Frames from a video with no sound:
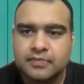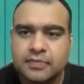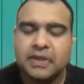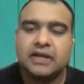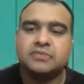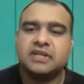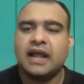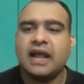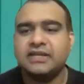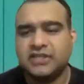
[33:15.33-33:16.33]
becomes an
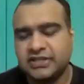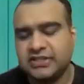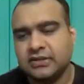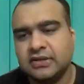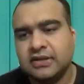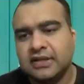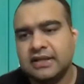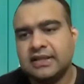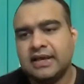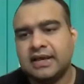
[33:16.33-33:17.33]
iteration
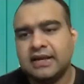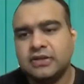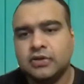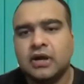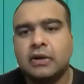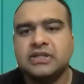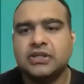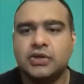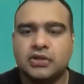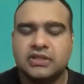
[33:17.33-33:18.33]
in there. And you
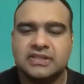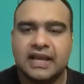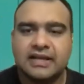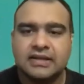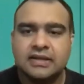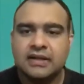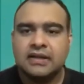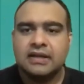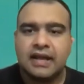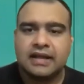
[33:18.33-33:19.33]
continue on this cycle.
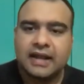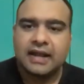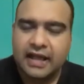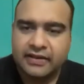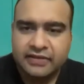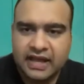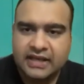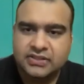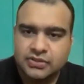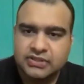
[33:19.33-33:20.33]
And
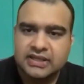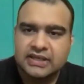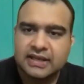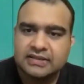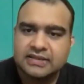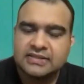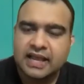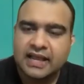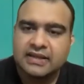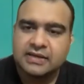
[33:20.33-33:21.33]
as you see that the
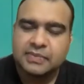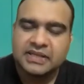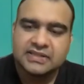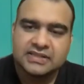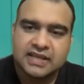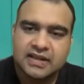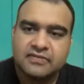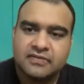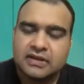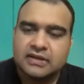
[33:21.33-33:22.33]
cycle repeats itself,
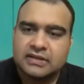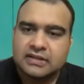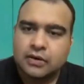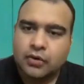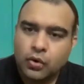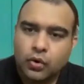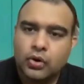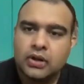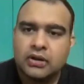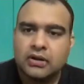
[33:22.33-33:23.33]
the
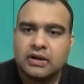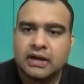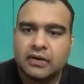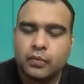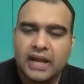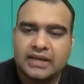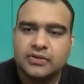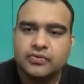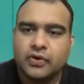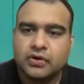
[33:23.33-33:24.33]
whole
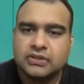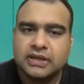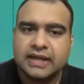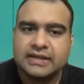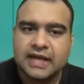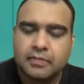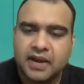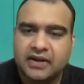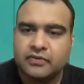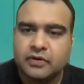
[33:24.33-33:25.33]
value for the entire
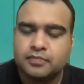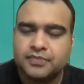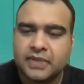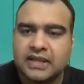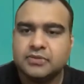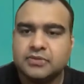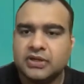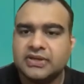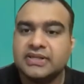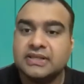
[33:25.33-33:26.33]
platform keeps on
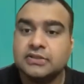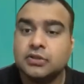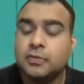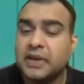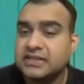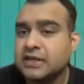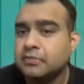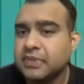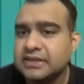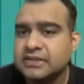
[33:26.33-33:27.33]
increasing. So the best
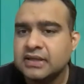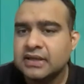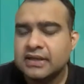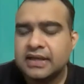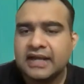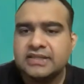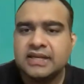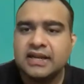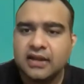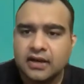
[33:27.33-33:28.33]
companies
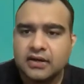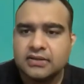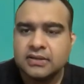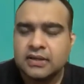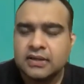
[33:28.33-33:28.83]
actually learn